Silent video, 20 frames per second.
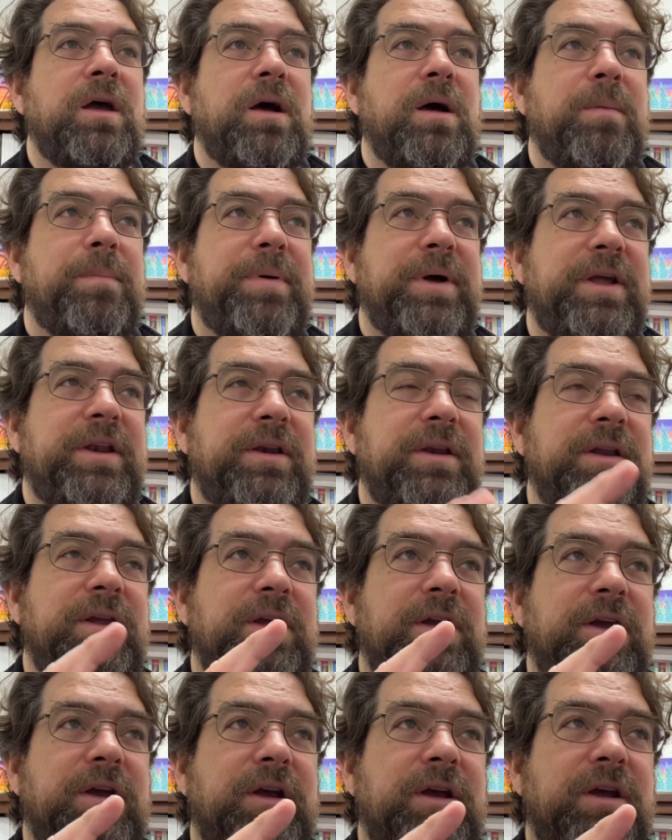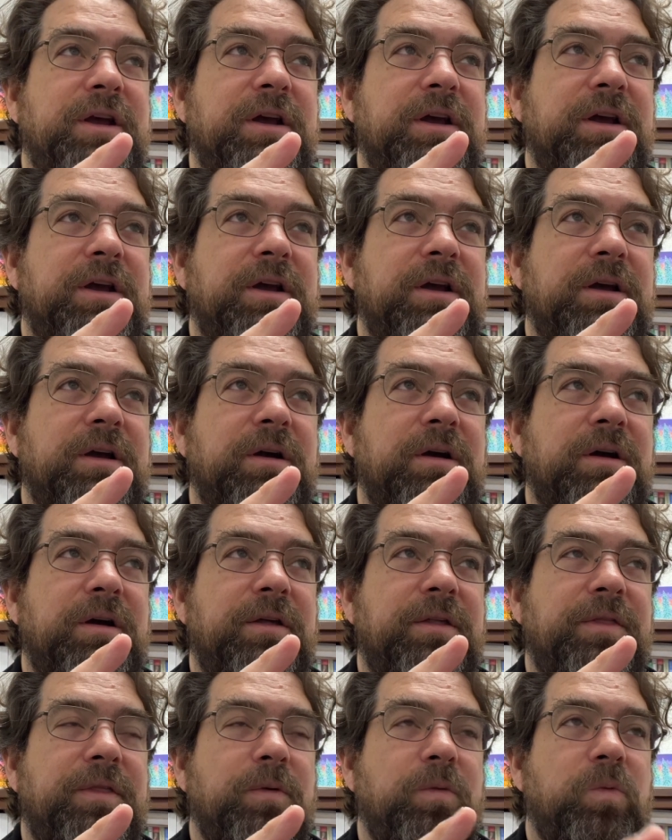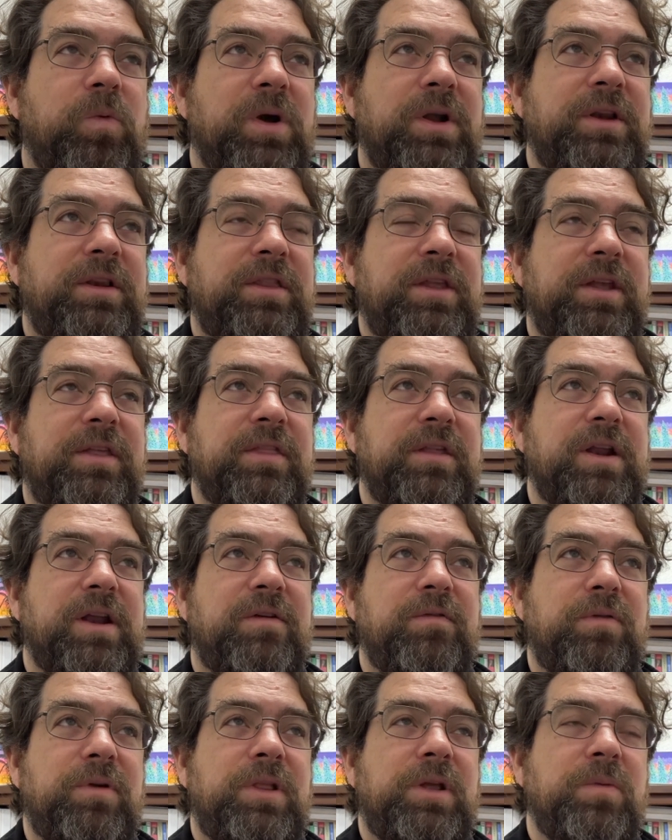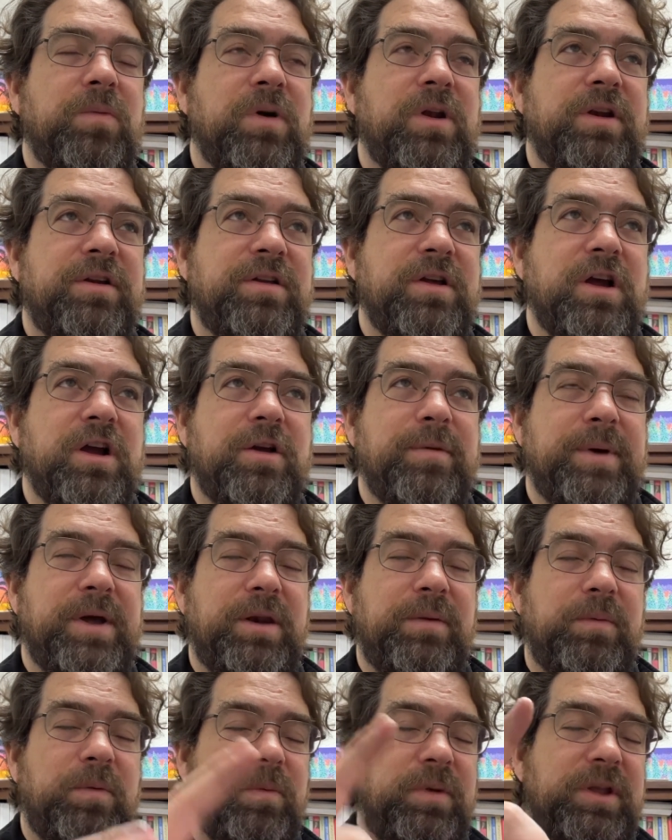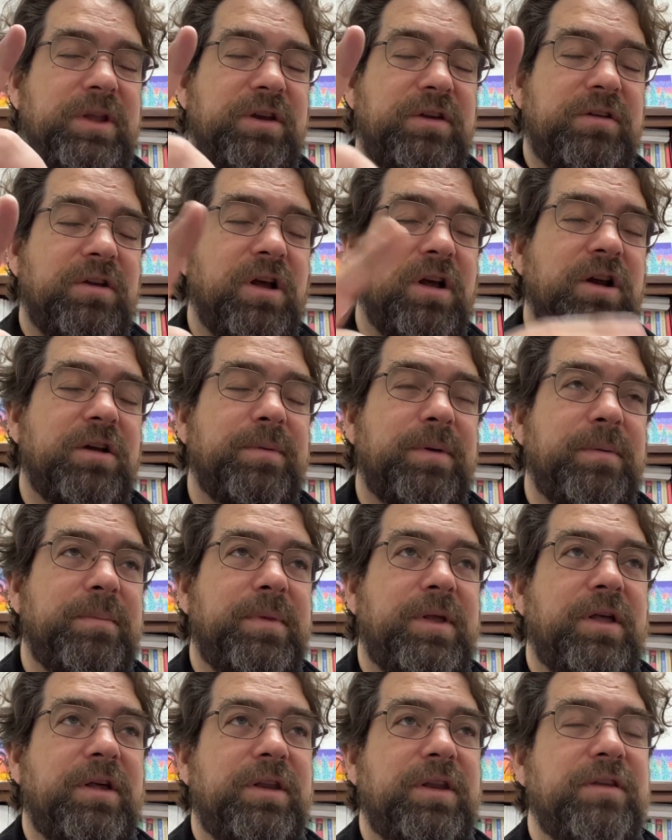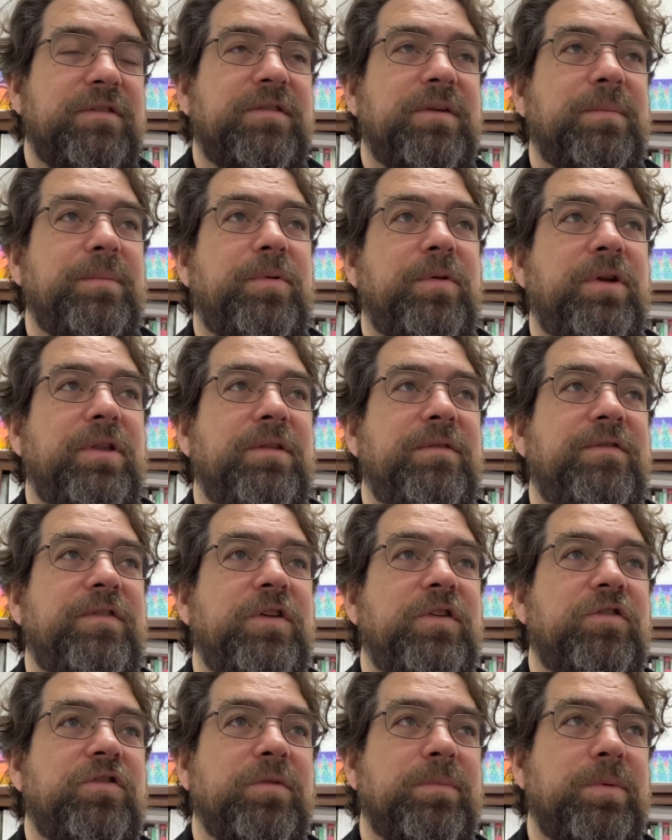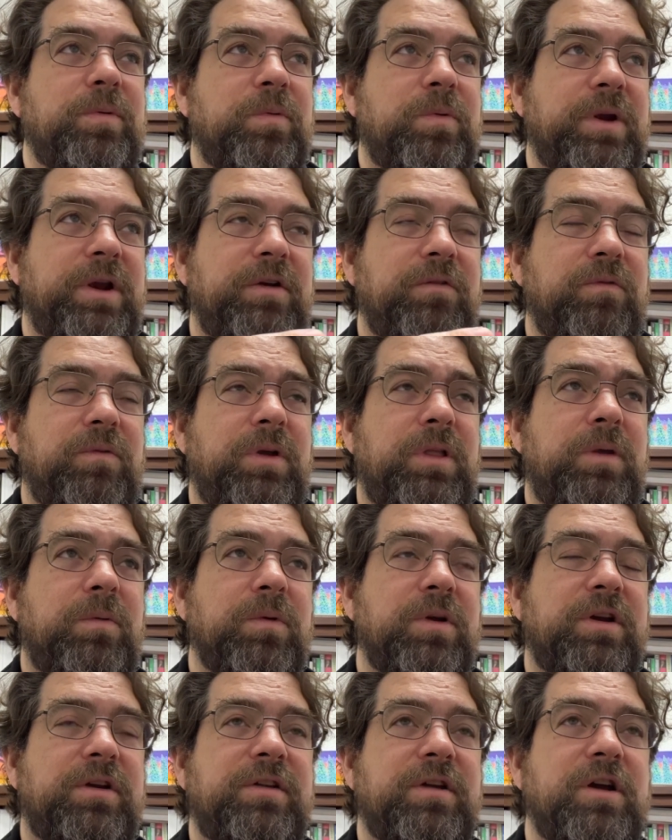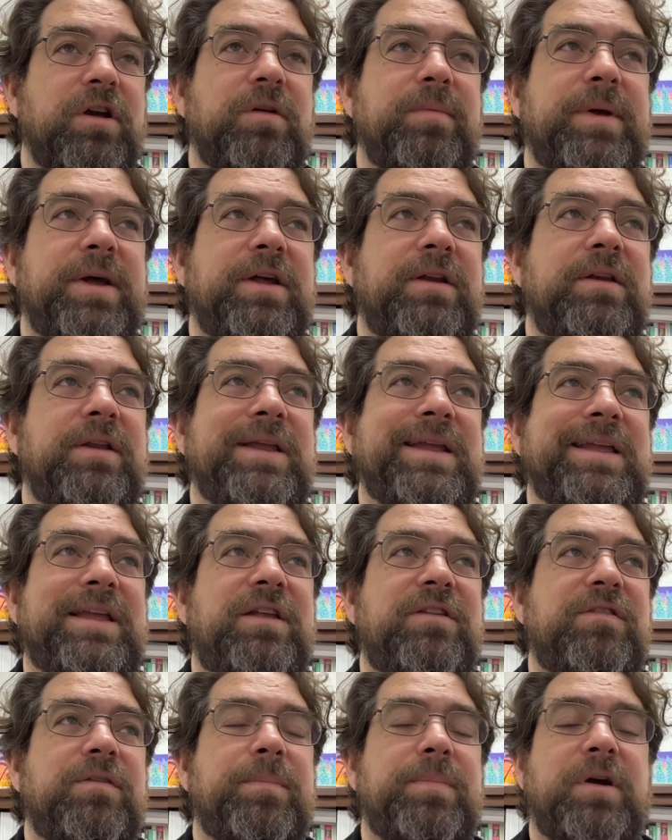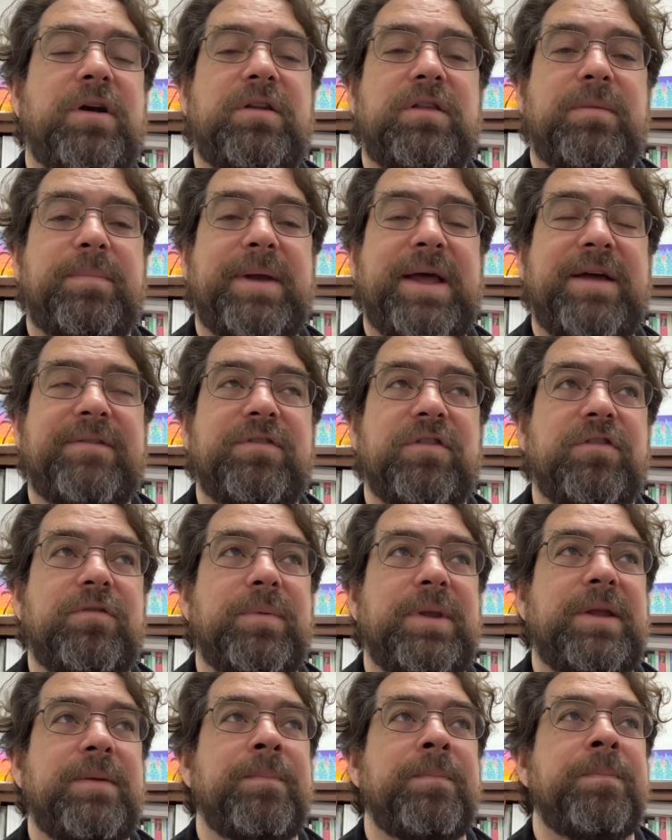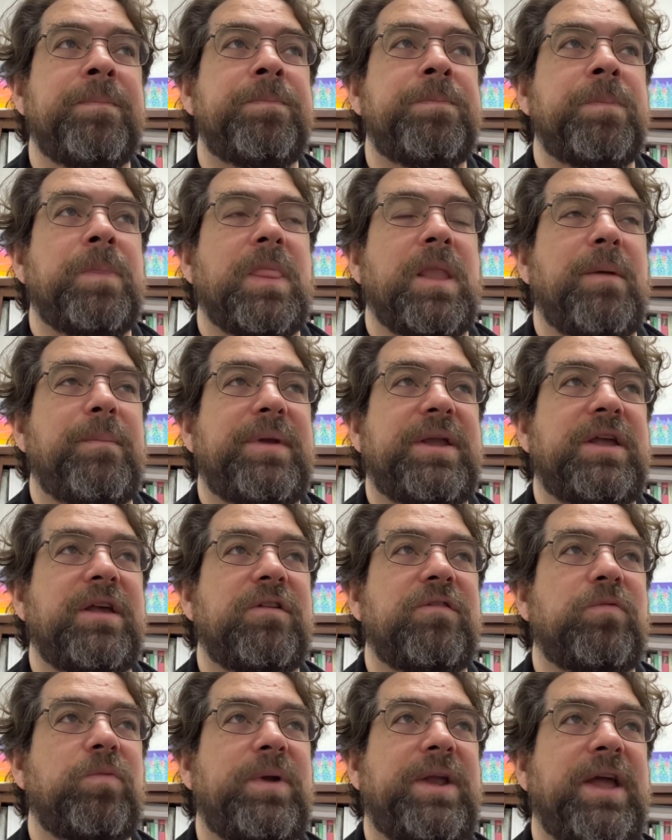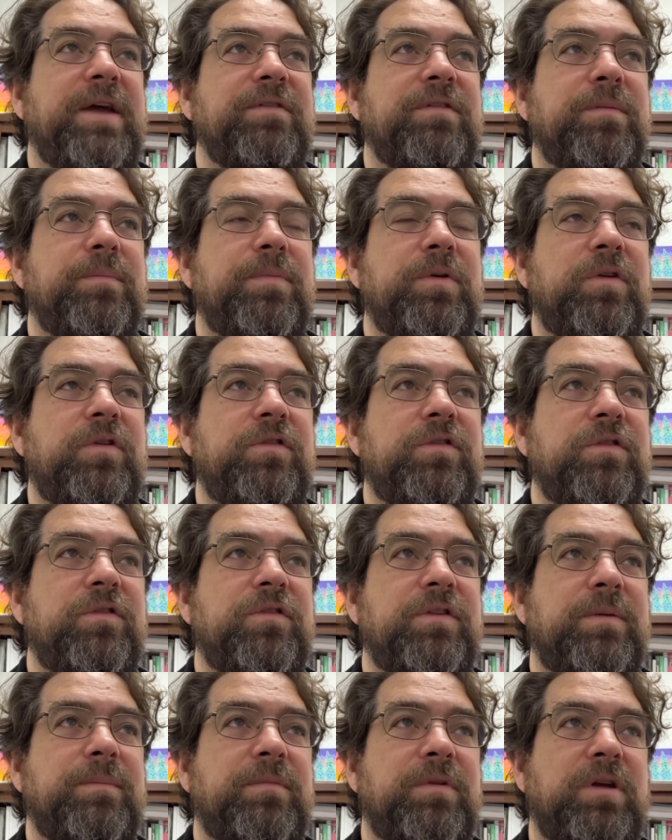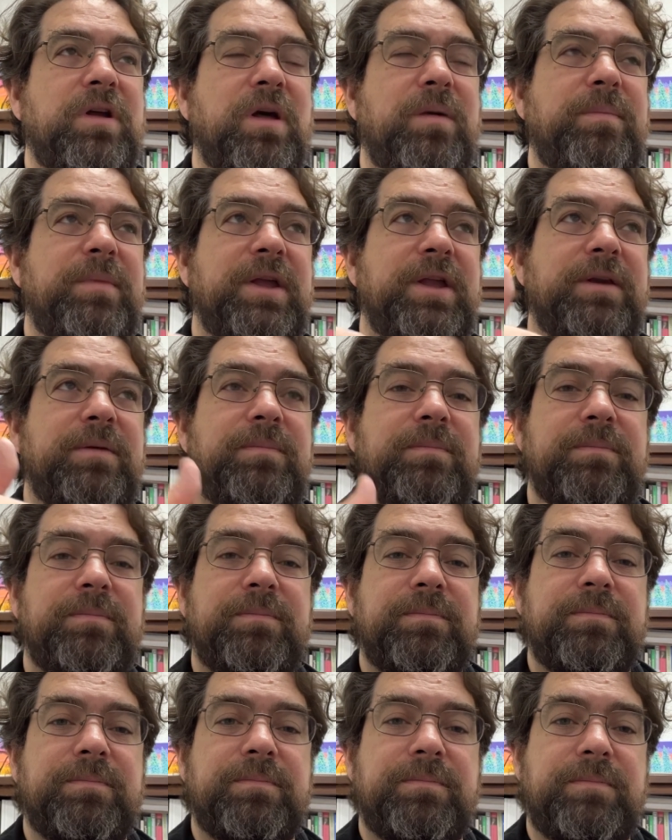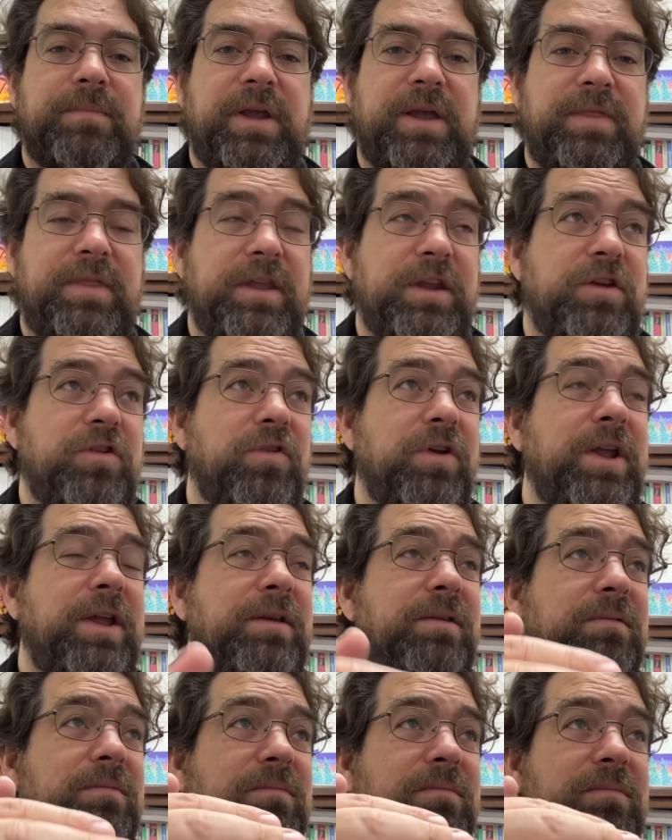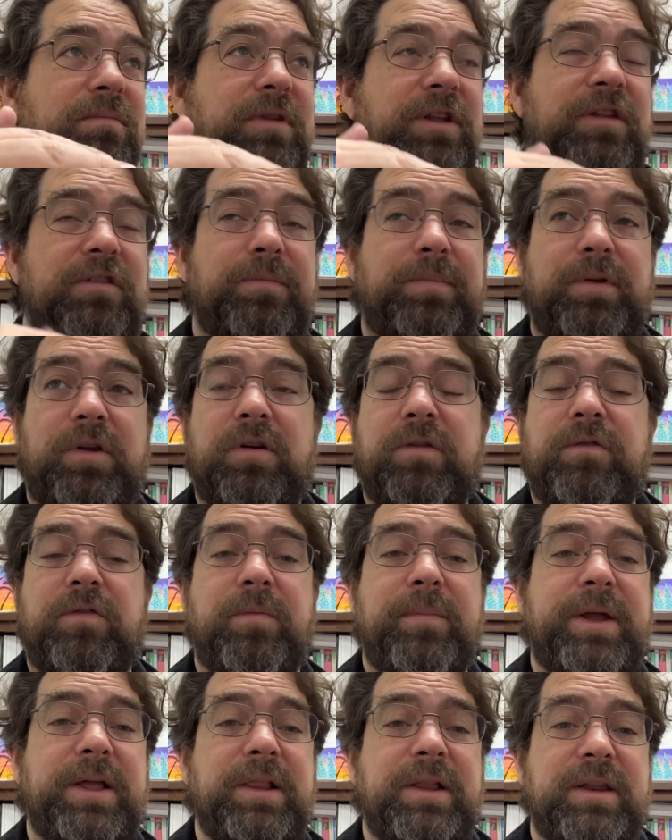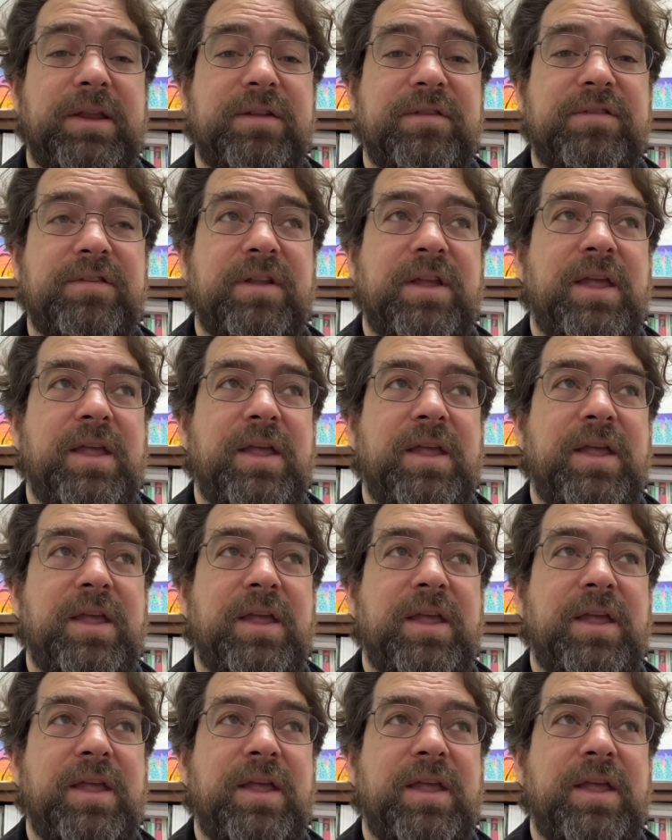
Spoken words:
But the one thing that I really want to talk about, I mean, we can talk about melody at some point in the future, but what I really want to talk about is the part that baffles me. Because we have composers that come in and they create these beautiful melodies.